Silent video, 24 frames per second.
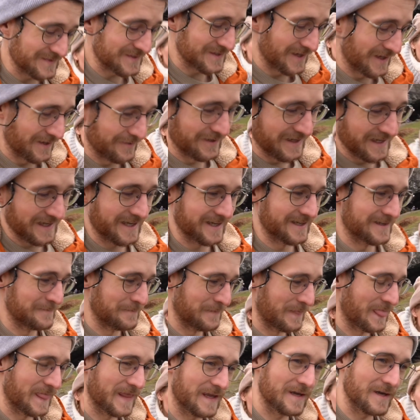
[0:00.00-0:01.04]
So I
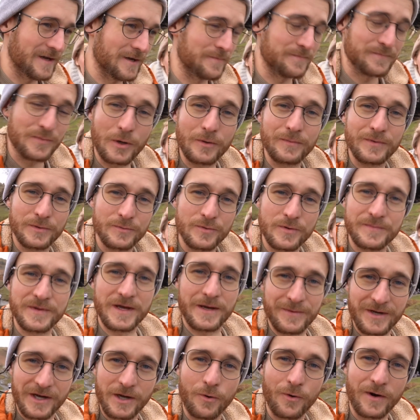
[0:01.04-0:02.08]
reckon it probably would be a
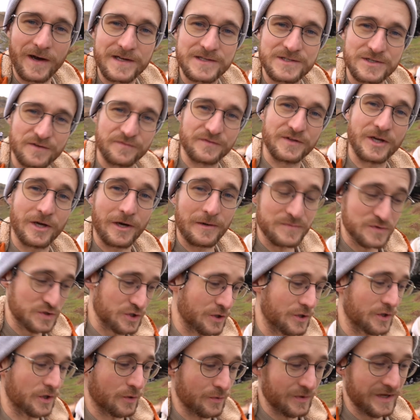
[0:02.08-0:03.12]
bit quieter if you come
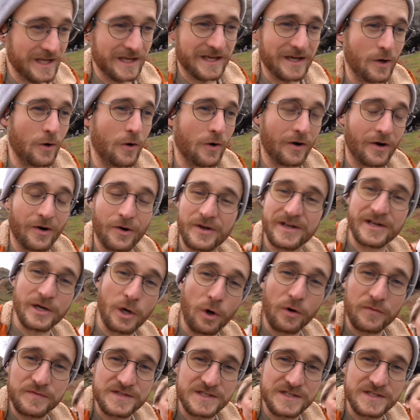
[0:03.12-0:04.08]
during the week or on the off